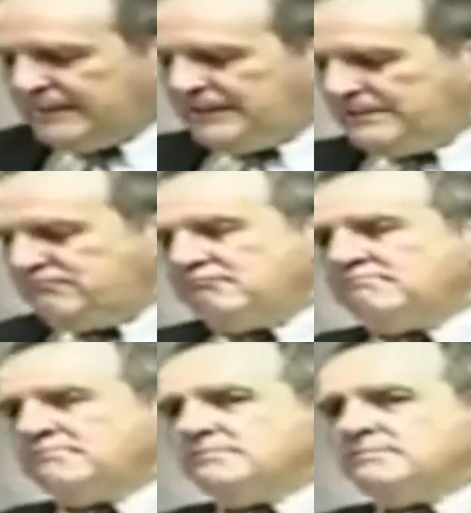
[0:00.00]
The
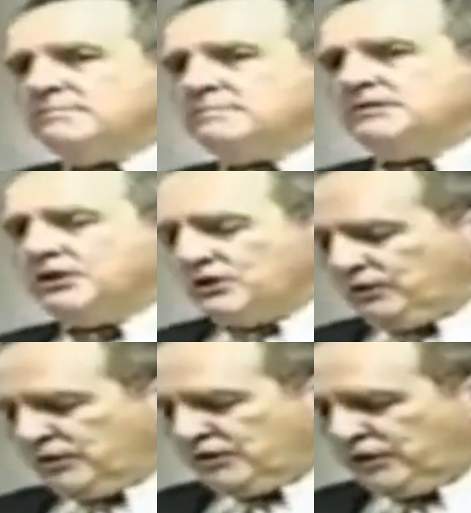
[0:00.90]

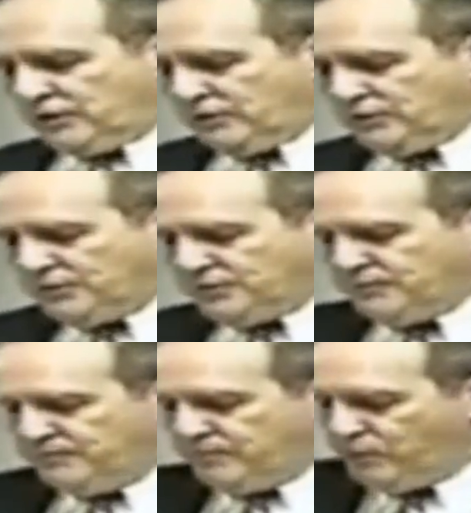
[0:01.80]
additional
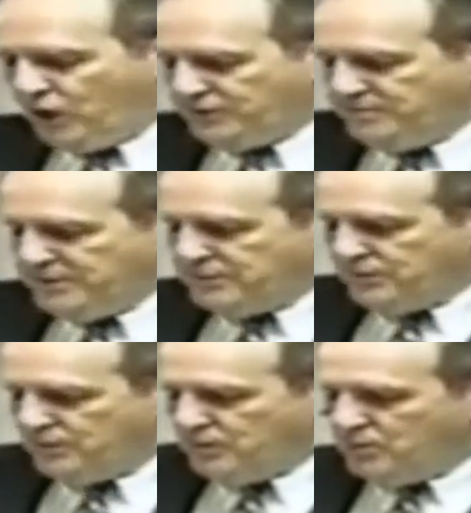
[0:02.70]
circles brought them
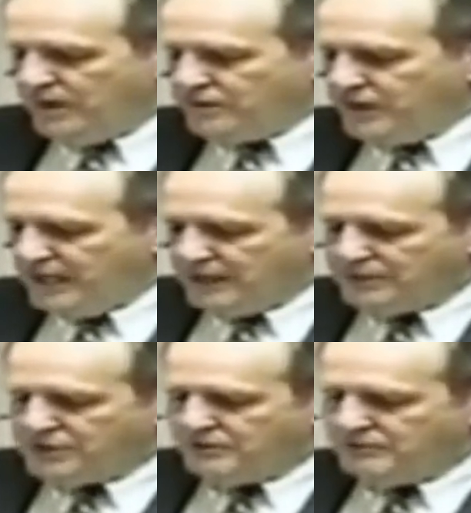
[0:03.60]
into greater
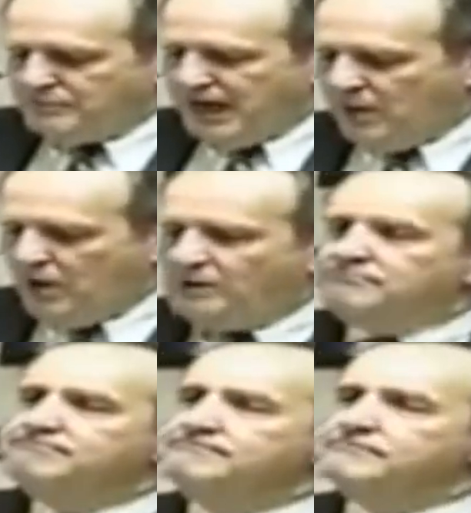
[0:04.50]
knowledge and power,